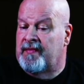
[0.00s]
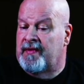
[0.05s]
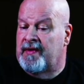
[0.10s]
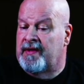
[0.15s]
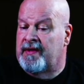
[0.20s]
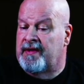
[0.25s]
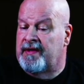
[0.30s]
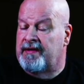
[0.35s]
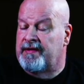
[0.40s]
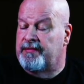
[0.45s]
it
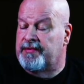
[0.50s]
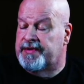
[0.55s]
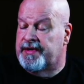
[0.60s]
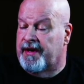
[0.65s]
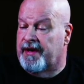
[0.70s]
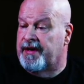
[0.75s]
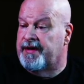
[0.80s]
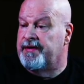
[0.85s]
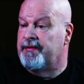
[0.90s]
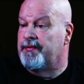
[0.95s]
was hard
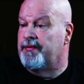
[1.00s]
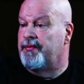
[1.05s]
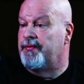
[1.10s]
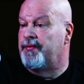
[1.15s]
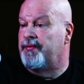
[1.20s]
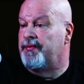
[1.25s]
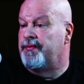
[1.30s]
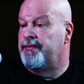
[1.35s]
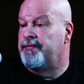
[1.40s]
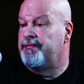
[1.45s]
to
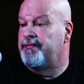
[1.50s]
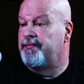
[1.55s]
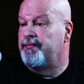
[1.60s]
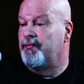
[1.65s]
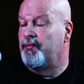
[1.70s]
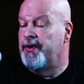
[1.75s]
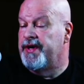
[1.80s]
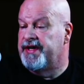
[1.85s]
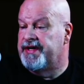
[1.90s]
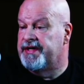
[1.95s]
reach
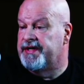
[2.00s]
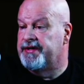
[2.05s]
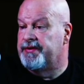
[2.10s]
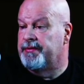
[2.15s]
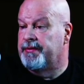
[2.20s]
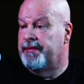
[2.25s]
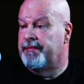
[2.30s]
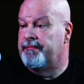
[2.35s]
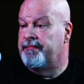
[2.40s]
into him